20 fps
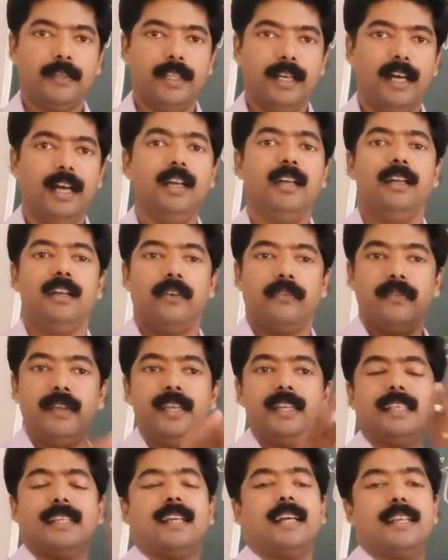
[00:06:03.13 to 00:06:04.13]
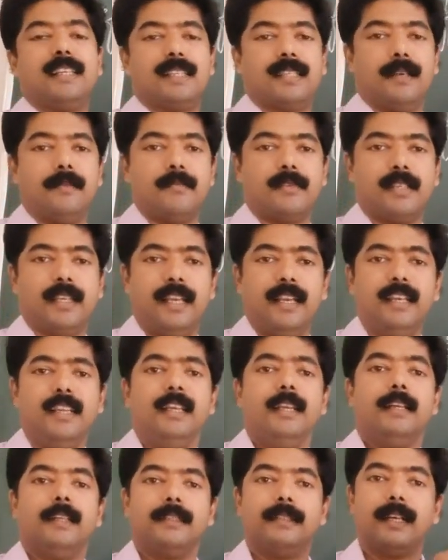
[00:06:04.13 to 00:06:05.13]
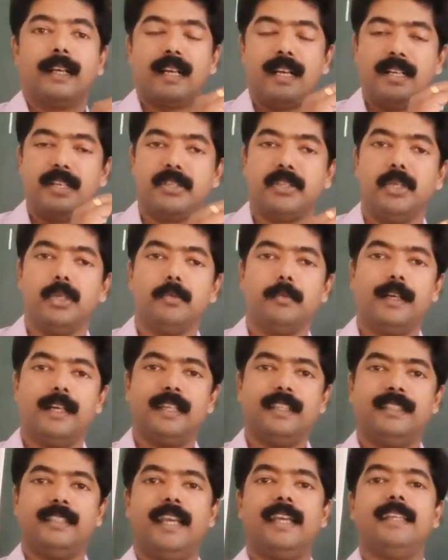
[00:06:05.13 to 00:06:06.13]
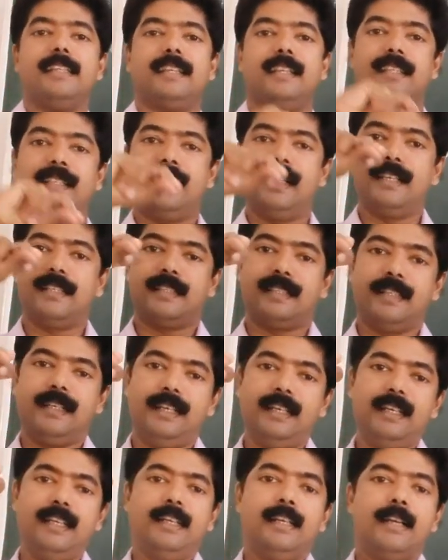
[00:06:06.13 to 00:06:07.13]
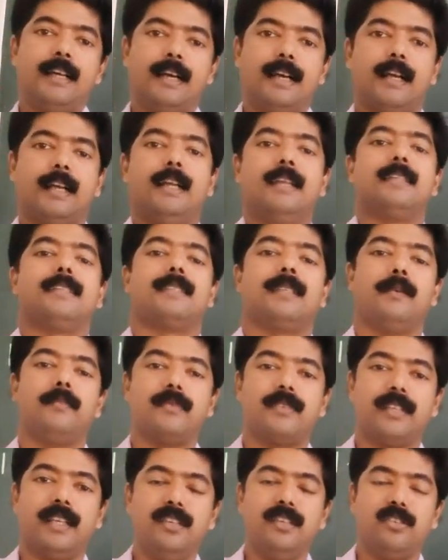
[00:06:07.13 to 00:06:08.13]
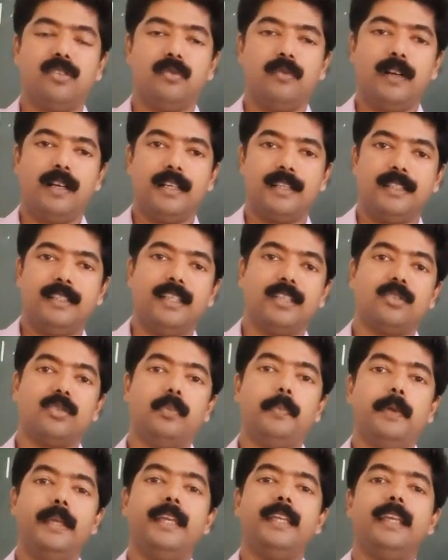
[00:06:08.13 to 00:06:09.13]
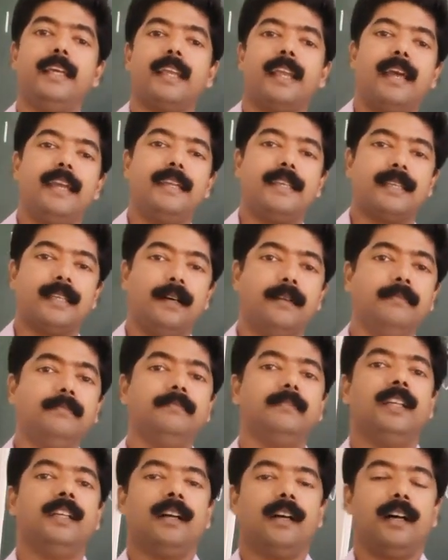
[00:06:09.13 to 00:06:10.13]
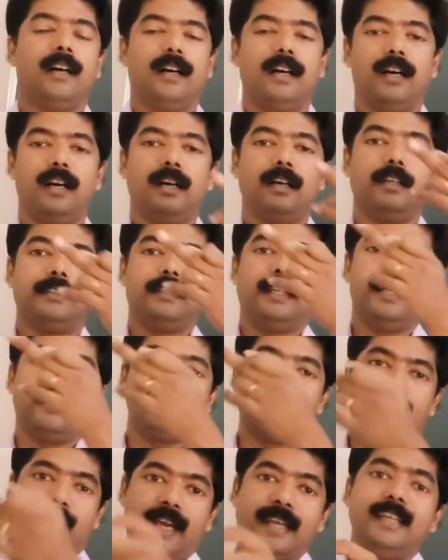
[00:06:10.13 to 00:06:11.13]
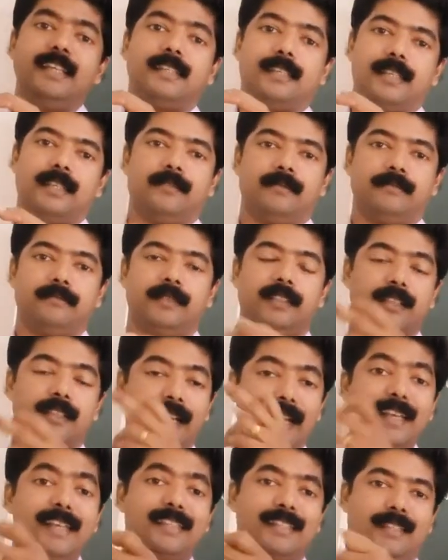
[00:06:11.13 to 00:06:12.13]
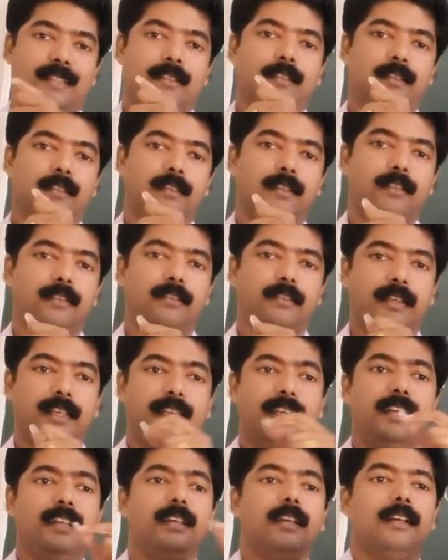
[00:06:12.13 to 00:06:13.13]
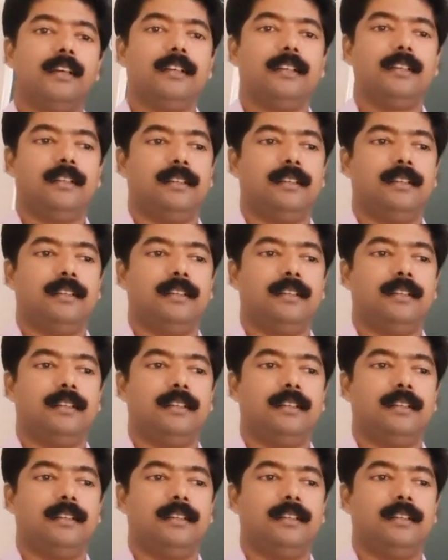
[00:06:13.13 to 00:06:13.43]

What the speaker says: the wheat consumption, the consumer changes his consumption towards the superior item, that rice, okay,